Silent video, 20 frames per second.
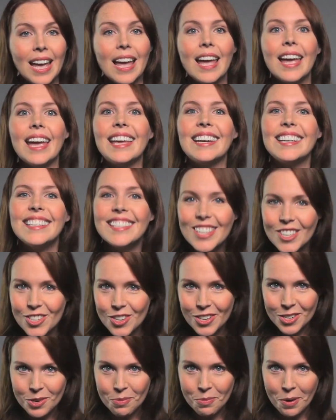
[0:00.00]
In
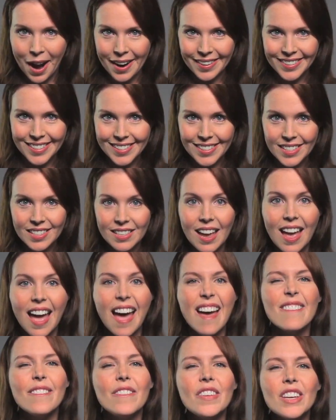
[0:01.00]
addition to practice,
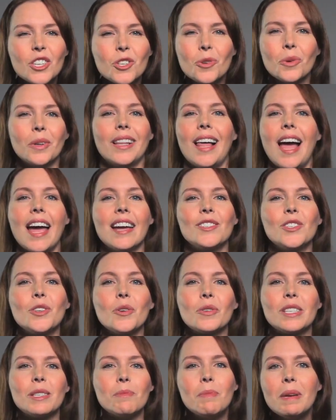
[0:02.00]
visualize
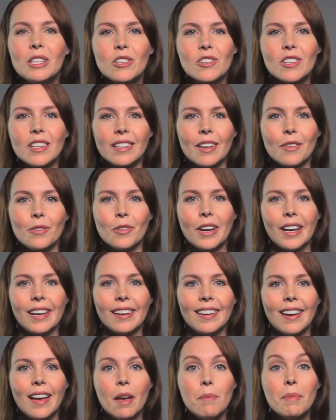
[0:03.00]
your speech delivery.
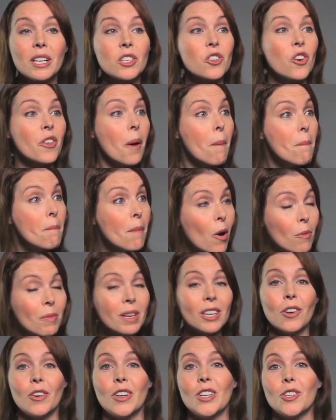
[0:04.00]
Picture the
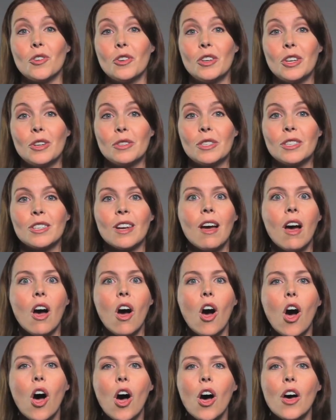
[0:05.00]
moment you're introduced
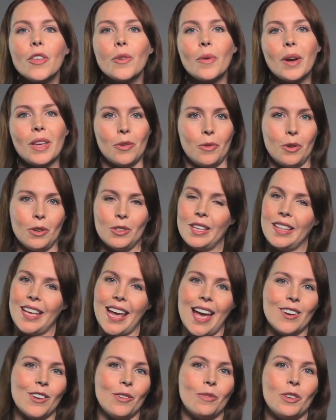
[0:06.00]
all the way through to the
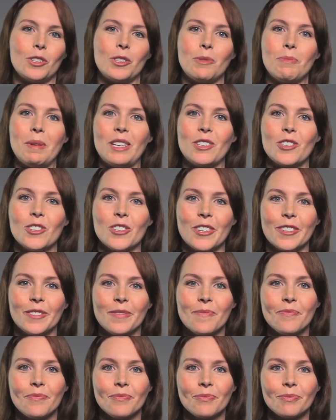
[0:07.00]
end of your speech.
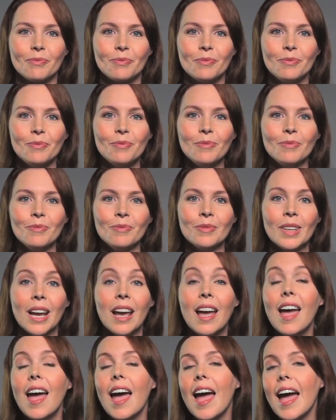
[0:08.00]

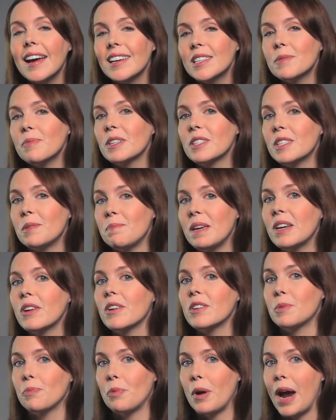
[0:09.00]
Expert
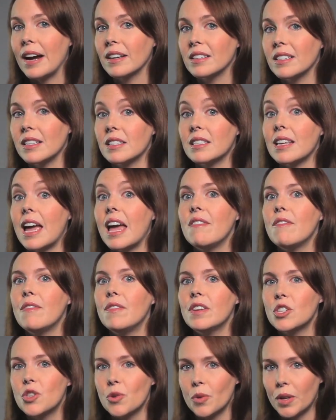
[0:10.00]
speakers practice and
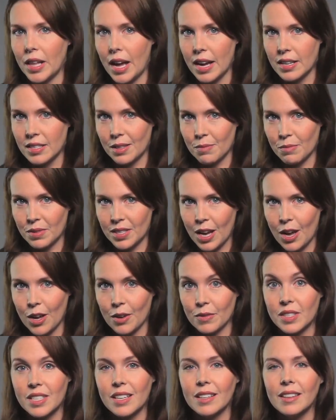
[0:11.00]
visualize
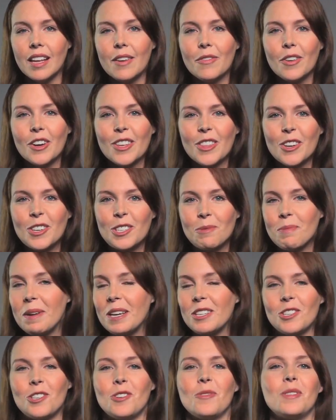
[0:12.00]
themselves delivering their
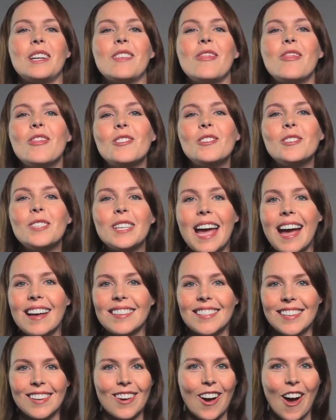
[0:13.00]
speech to an
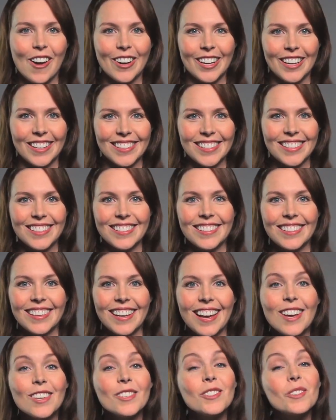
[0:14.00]
enthusiastic audience.
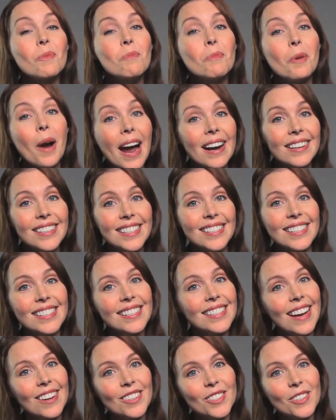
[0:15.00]
So practice
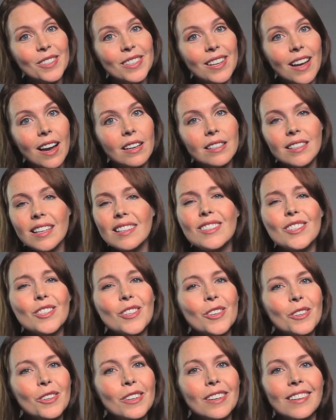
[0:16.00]
this exercise, and
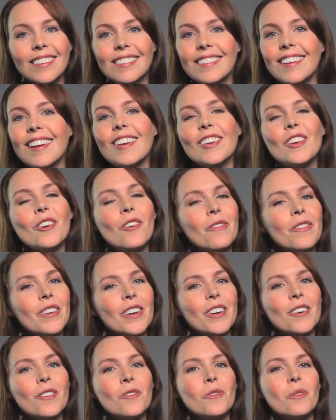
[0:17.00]
soon your
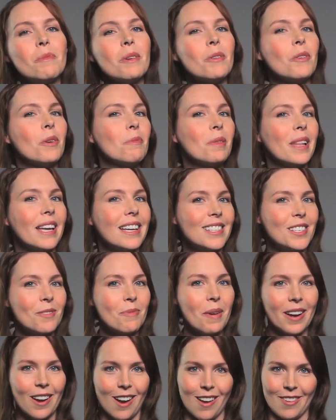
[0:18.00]
fear will be replaced
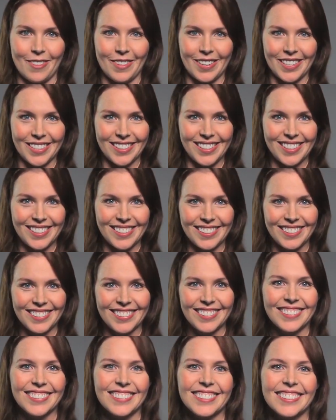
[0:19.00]
by confidence.
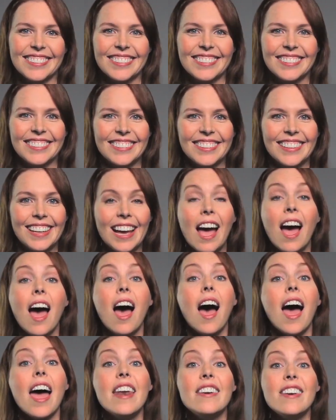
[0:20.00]

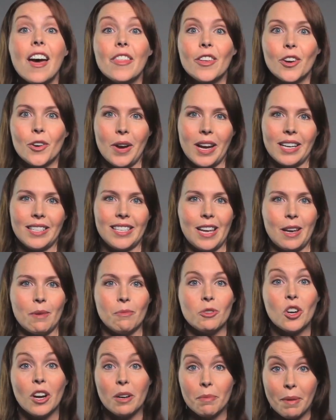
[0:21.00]
Another great
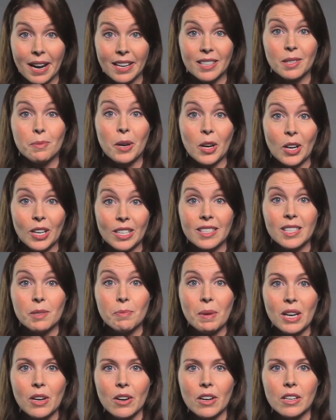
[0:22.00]
tip shared by experienced
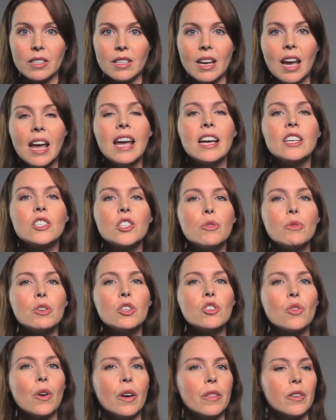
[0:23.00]
speakers is to
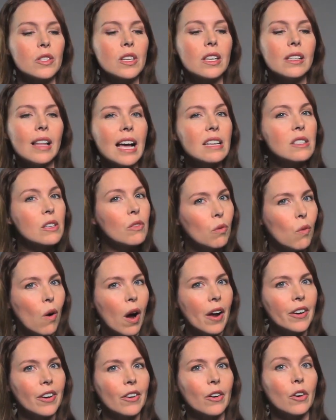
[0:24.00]
ensure there's a glass of
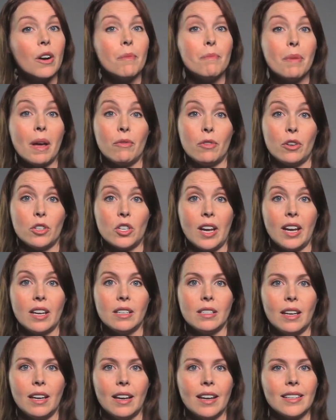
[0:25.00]
water or a beverage
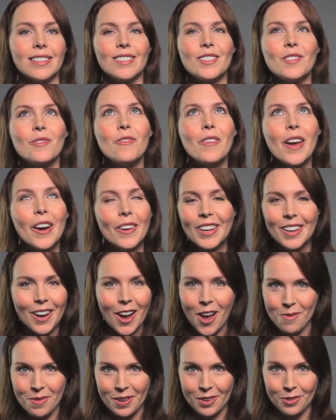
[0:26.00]
handy, as it's very
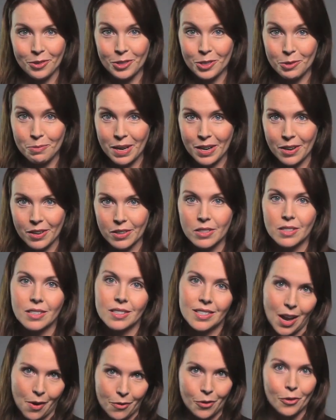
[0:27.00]
common for speakers to
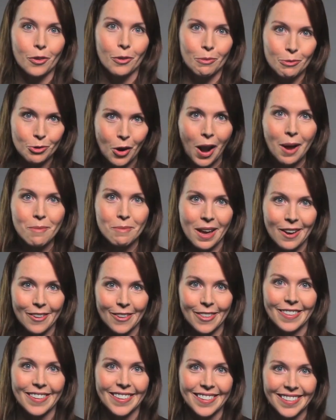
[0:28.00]
suffer from dry
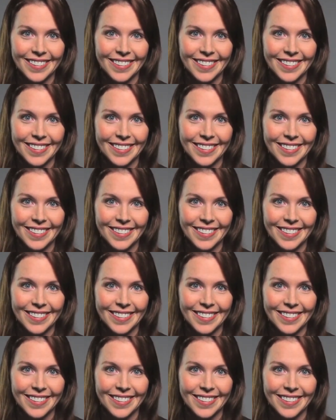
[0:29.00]
mouth.